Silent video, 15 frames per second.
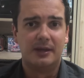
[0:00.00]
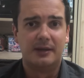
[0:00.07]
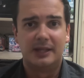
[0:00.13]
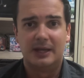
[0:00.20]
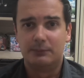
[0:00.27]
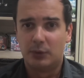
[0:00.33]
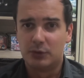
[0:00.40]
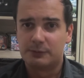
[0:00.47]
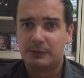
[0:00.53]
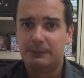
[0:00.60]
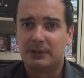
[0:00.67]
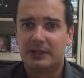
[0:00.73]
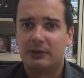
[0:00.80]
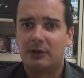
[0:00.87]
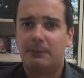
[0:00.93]
Now most
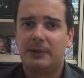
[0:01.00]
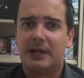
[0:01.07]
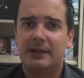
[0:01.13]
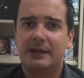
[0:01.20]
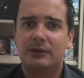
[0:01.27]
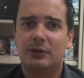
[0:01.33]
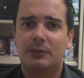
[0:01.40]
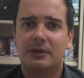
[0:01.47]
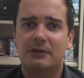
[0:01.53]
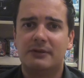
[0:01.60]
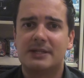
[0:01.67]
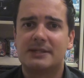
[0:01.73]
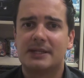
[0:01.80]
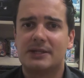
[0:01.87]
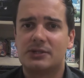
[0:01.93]
people that are planning to
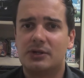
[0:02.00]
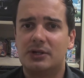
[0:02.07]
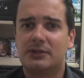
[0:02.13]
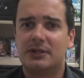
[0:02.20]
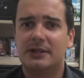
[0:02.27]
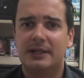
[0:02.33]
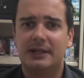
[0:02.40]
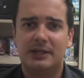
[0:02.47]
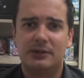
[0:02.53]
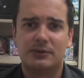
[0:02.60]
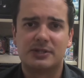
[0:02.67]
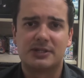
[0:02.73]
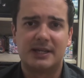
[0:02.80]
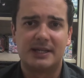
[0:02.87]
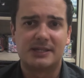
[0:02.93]
invest in certain Lego
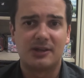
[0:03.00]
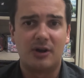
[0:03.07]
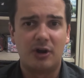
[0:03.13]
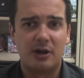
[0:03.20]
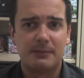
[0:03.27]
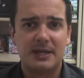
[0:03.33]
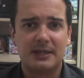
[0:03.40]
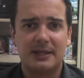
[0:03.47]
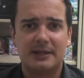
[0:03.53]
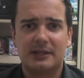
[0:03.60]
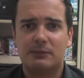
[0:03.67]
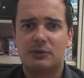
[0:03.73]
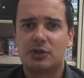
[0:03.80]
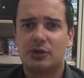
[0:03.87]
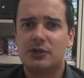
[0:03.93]
sets are making
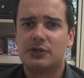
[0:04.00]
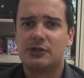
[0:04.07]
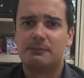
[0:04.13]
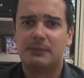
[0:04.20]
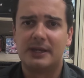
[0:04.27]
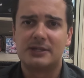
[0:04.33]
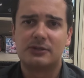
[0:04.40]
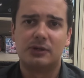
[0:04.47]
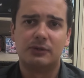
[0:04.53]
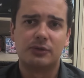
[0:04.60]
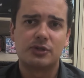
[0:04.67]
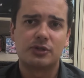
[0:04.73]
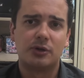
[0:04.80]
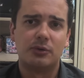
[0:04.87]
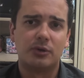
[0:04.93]
them choices based on the
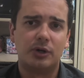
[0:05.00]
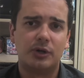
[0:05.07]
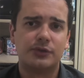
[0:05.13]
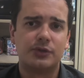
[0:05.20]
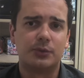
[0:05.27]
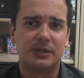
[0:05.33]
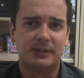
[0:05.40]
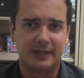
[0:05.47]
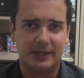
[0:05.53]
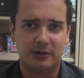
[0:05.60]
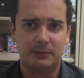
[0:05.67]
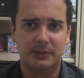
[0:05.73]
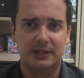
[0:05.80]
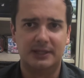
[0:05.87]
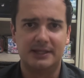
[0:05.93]
so-called
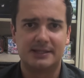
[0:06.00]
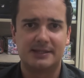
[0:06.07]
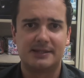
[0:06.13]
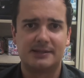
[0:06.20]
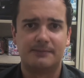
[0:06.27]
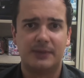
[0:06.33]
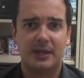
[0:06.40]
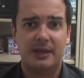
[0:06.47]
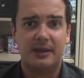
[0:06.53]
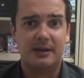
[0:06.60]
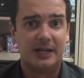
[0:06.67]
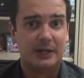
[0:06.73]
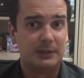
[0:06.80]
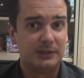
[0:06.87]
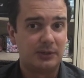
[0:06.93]
retirement lists.
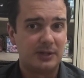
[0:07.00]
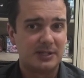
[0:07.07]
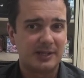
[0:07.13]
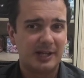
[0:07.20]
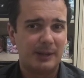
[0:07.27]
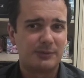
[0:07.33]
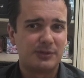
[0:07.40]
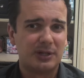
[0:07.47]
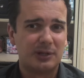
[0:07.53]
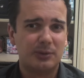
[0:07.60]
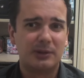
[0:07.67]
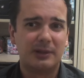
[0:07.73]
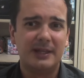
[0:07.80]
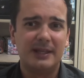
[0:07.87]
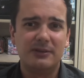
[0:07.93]
Now while there is
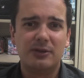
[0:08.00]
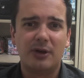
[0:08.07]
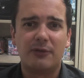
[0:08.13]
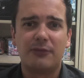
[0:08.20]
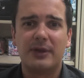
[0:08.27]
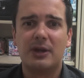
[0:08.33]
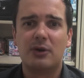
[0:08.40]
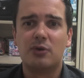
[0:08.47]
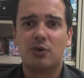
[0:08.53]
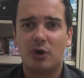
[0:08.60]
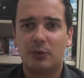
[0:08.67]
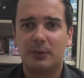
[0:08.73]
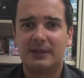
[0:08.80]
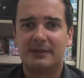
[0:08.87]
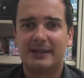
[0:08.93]
absolutely nothing wrong
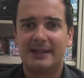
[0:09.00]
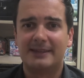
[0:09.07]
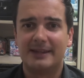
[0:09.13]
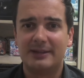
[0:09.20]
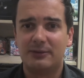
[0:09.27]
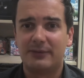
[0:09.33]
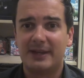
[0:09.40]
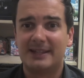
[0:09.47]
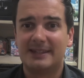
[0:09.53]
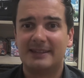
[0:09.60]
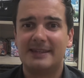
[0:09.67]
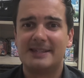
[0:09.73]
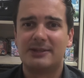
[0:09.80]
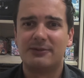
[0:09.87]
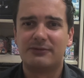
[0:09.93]
with that, in fact it
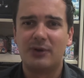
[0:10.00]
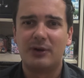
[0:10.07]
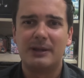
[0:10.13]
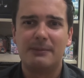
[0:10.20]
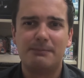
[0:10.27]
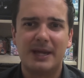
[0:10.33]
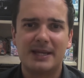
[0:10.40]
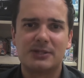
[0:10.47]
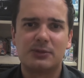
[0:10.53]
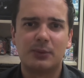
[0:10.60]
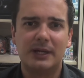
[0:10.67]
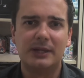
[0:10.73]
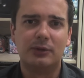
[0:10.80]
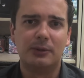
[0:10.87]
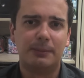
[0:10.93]
is the very best
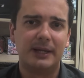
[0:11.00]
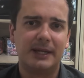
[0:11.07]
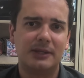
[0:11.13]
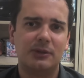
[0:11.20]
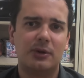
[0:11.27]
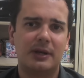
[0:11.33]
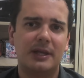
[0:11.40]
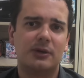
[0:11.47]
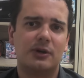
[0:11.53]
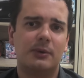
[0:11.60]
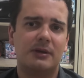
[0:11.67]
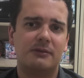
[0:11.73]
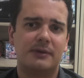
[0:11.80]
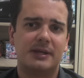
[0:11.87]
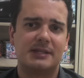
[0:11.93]
way to plan your Lego
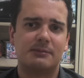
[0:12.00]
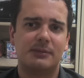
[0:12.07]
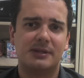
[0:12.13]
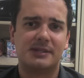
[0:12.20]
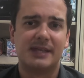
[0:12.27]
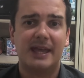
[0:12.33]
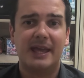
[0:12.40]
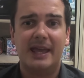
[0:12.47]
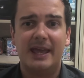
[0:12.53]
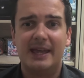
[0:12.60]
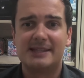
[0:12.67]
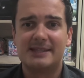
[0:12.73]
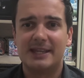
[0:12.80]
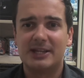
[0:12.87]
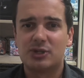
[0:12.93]
investments,
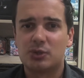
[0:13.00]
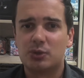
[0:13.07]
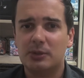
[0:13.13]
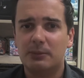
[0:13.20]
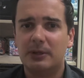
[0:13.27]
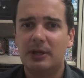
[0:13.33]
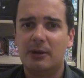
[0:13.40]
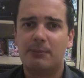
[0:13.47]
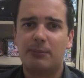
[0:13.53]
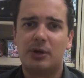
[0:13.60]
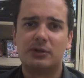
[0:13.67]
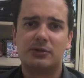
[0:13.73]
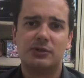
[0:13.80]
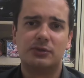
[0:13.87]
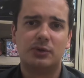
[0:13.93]
it's extremely
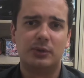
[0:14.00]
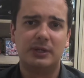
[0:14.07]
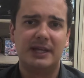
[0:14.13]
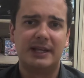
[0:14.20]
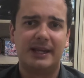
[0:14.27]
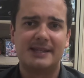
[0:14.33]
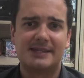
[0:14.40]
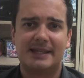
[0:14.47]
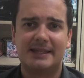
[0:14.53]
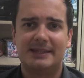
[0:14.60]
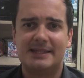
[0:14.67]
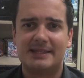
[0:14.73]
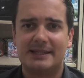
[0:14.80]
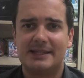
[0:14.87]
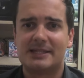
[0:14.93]
important to realize that
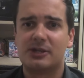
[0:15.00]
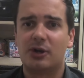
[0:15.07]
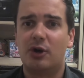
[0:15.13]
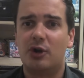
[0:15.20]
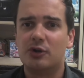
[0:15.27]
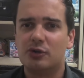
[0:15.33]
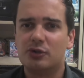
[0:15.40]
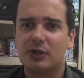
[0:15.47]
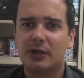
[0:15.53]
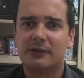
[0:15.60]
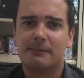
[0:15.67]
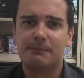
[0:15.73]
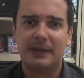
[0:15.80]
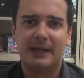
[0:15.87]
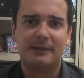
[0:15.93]
these lists are not
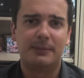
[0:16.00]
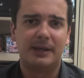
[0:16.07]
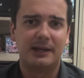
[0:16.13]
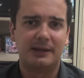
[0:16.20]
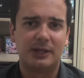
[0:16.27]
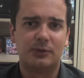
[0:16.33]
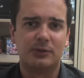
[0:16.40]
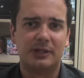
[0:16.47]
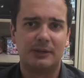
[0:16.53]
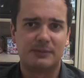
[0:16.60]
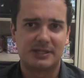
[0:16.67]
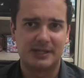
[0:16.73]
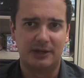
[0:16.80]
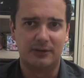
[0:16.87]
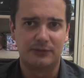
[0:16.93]
made by Lego
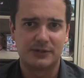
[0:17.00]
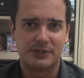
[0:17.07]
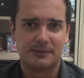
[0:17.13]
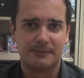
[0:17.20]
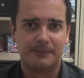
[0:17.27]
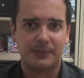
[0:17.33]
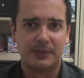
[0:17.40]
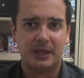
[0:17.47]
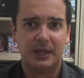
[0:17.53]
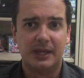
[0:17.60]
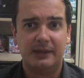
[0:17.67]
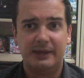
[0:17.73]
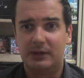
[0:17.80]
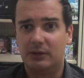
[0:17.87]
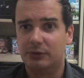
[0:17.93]
themselves.
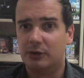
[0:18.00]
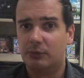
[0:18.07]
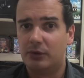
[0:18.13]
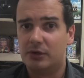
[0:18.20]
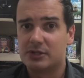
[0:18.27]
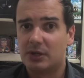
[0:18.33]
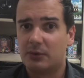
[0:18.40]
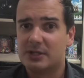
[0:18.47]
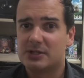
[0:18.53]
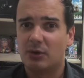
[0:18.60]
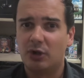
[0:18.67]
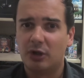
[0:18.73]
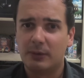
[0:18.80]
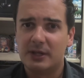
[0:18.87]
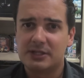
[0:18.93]
In other words, there is
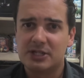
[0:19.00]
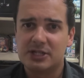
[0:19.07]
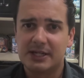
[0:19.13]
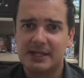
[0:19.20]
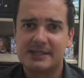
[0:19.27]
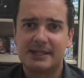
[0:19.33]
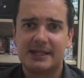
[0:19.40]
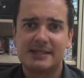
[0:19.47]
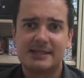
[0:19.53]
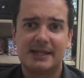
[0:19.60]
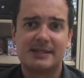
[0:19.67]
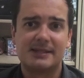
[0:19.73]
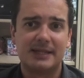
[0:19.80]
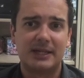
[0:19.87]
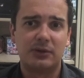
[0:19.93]
always a chance that
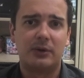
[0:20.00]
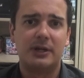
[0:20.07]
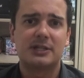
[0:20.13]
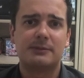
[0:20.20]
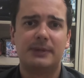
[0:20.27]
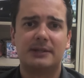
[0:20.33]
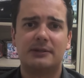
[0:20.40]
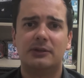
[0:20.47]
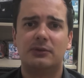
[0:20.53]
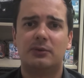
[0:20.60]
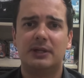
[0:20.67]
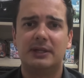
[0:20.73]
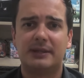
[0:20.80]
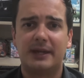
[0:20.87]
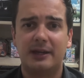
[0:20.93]
sets that are expected to
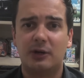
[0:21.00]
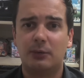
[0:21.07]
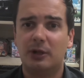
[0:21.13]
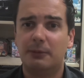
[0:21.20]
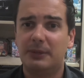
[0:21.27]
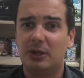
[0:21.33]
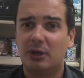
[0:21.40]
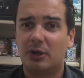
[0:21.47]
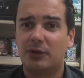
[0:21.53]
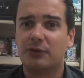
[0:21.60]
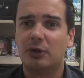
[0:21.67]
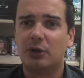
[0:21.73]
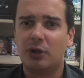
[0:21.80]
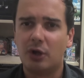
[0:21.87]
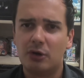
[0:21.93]
retire will be a lot
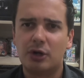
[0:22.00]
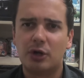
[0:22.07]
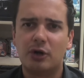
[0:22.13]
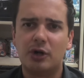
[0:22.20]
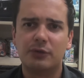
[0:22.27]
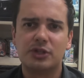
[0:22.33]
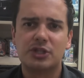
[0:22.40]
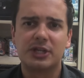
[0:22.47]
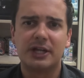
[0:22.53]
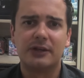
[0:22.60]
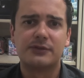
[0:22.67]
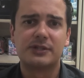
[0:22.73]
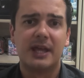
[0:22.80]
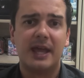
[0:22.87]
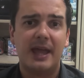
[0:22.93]
longer on the
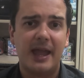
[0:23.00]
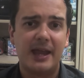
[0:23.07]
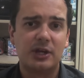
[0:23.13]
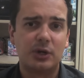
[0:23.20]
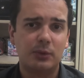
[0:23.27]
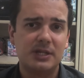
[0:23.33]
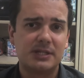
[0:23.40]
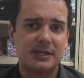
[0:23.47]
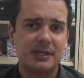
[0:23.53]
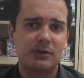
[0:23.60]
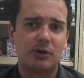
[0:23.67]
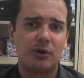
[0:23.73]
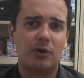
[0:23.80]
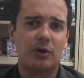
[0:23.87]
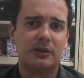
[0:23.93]
shelves, increasing
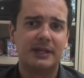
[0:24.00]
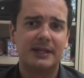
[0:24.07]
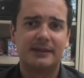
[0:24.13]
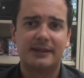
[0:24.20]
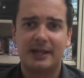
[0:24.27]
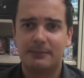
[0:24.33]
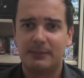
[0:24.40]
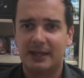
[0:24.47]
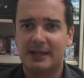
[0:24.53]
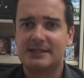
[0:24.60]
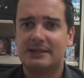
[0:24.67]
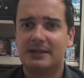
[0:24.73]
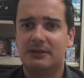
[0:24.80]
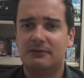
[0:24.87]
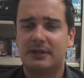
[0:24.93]
your holding time as
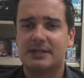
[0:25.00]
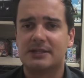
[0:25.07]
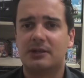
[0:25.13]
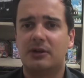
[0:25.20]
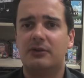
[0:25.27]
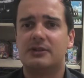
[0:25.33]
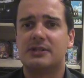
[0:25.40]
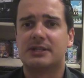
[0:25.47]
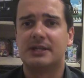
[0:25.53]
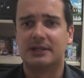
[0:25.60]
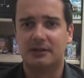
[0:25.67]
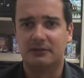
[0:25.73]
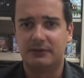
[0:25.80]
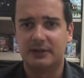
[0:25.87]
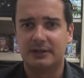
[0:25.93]
an investor
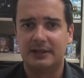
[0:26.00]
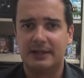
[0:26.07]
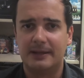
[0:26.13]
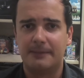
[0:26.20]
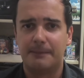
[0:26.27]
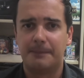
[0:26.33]
significantly.